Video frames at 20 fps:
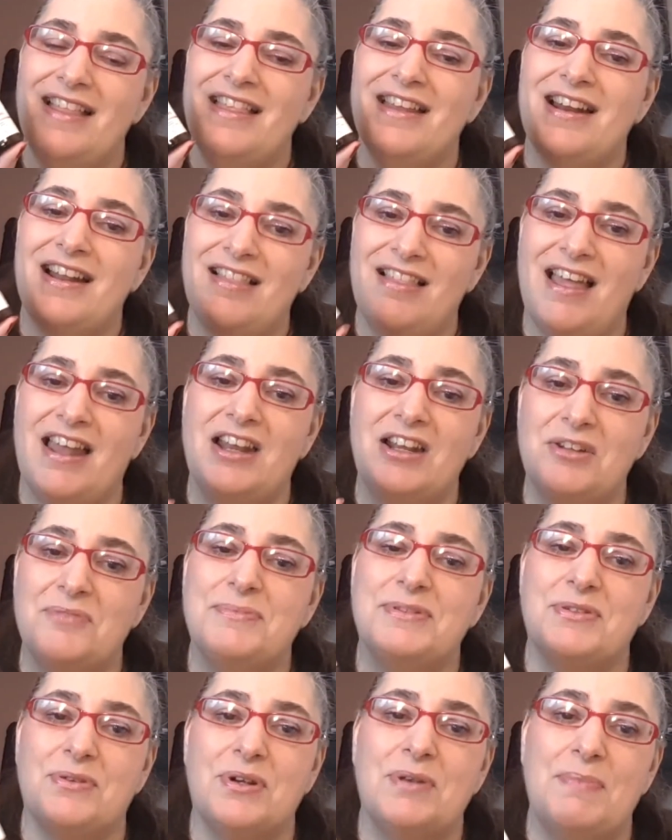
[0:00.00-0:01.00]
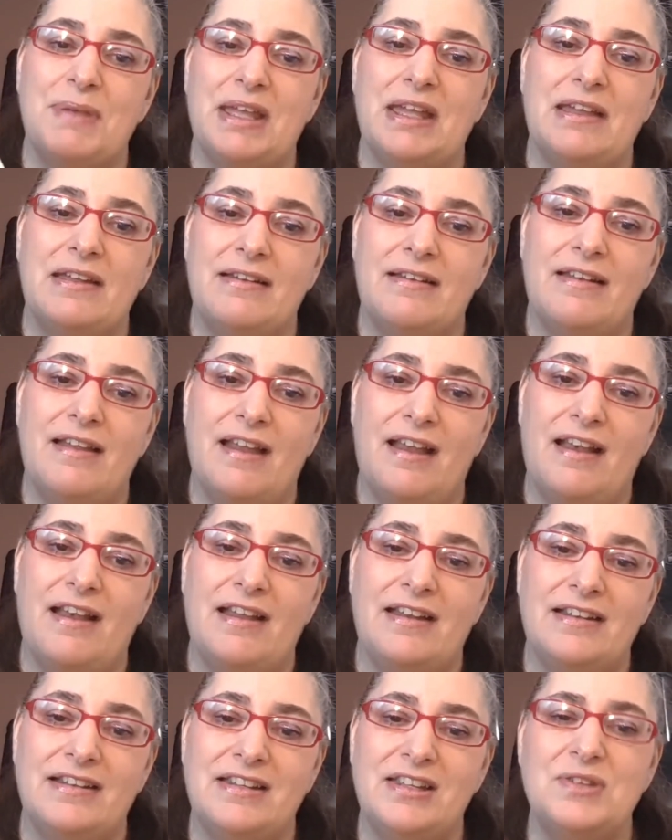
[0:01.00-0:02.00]
Then I let it absorb in,
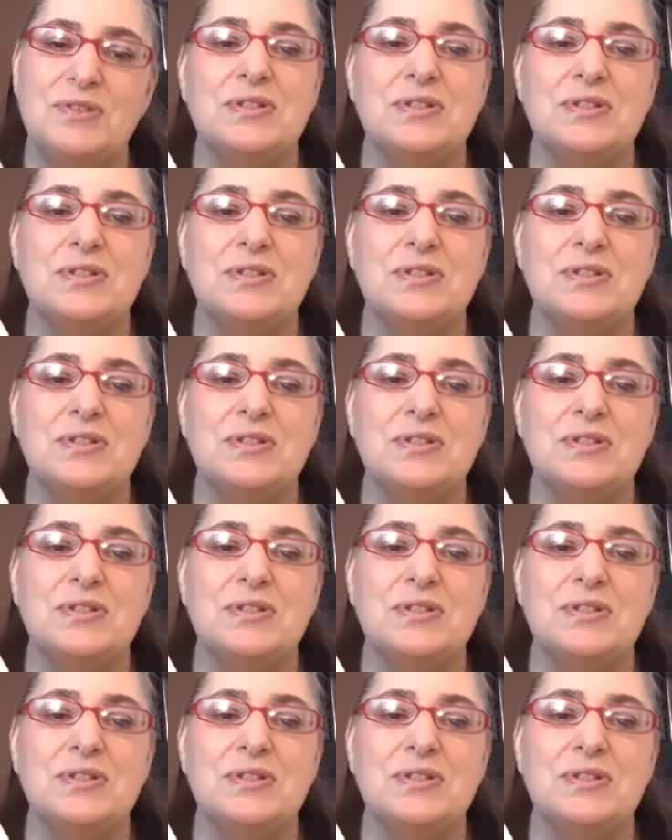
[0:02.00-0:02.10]
and